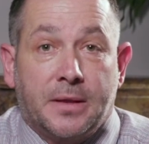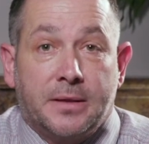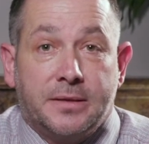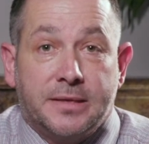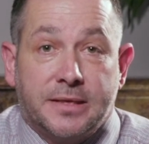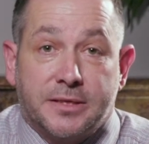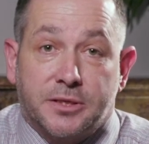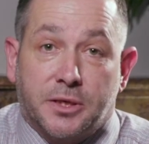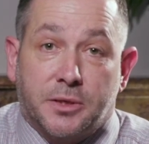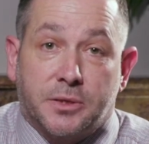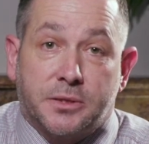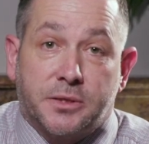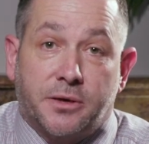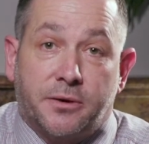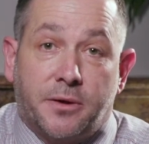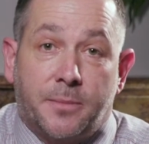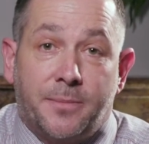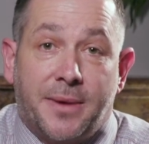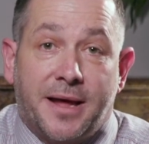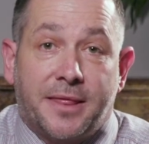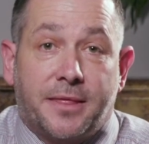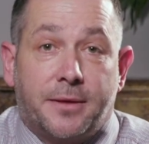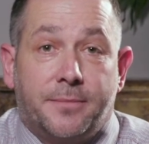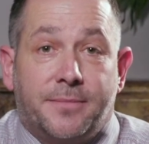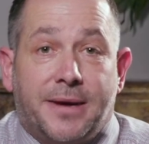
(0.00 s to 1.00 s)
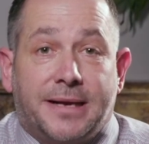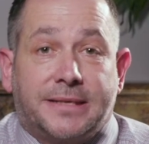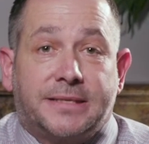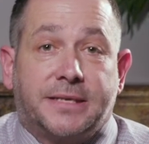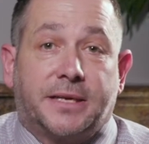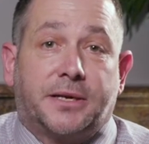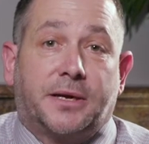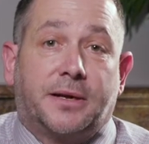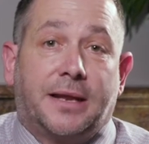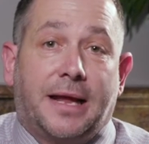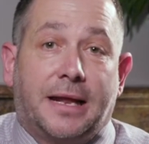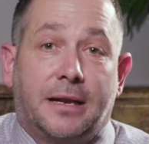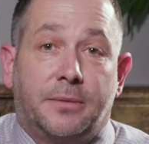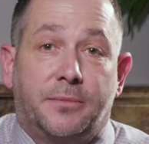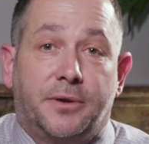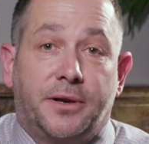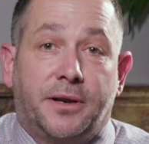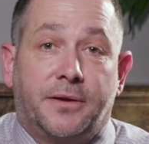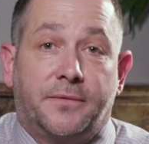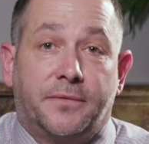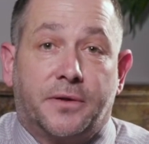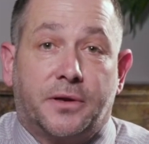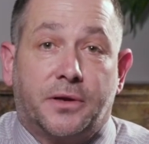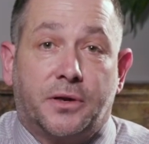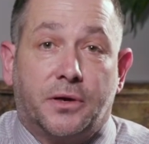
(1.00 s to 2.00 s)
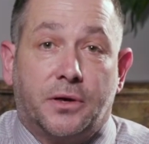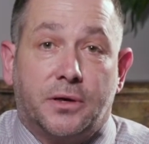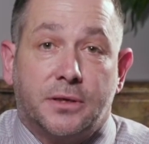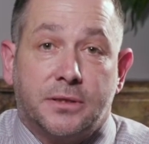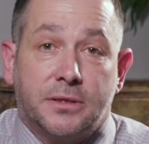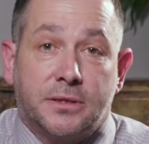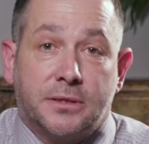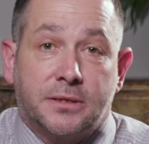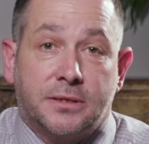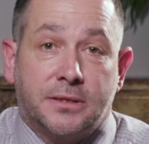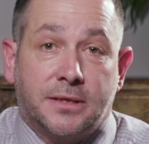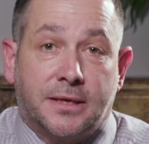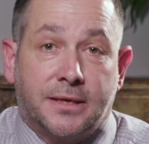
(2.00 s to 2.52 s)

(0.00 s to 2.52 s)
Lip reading: There's also a mathematical element of the course,